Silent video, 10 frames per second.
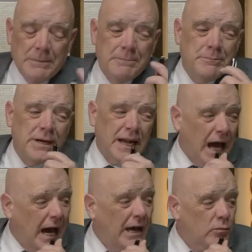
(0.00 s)
But
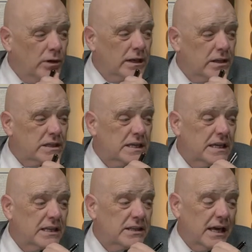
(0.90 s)
I really
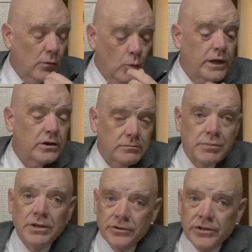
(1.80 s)
think that we could
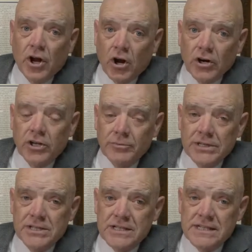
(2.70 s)
build an
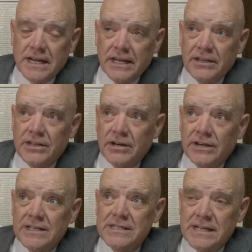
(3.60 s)
argument to say there
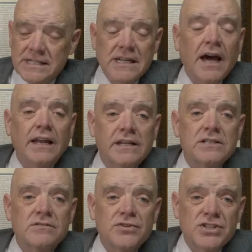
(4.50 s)
is a
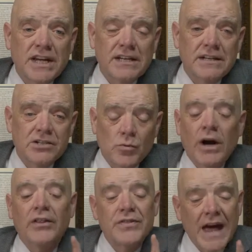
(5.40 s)
silence of Satan as
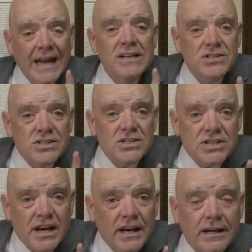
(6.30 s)
well. That is to
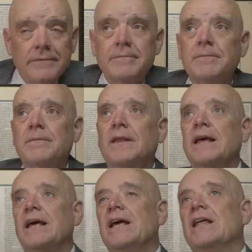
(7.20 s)
say,
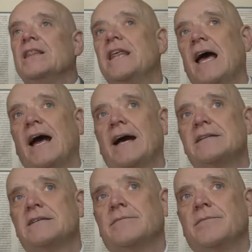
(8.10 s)

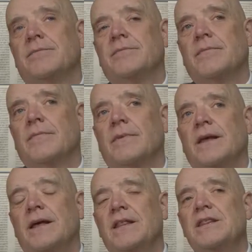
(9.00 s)
that
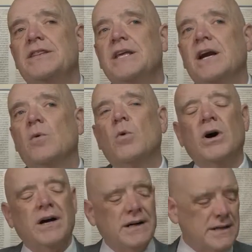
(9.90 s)
there
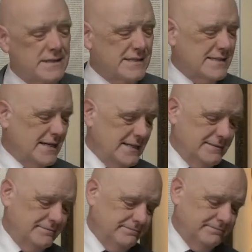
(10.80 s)
was,
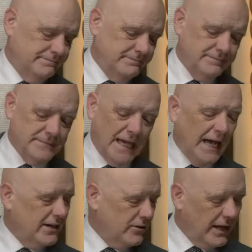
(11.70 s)

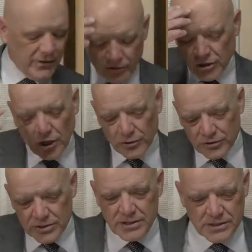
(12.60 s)
I don't, I don't know that
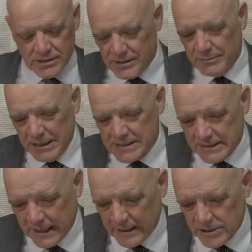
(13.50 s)
this is the best
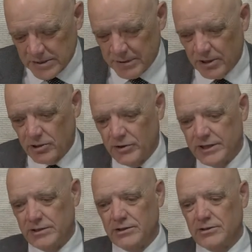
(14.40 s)
analogy, but I'll go
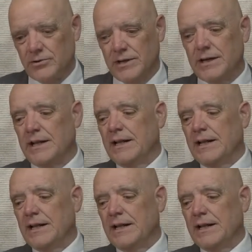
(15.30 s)
ahead and do it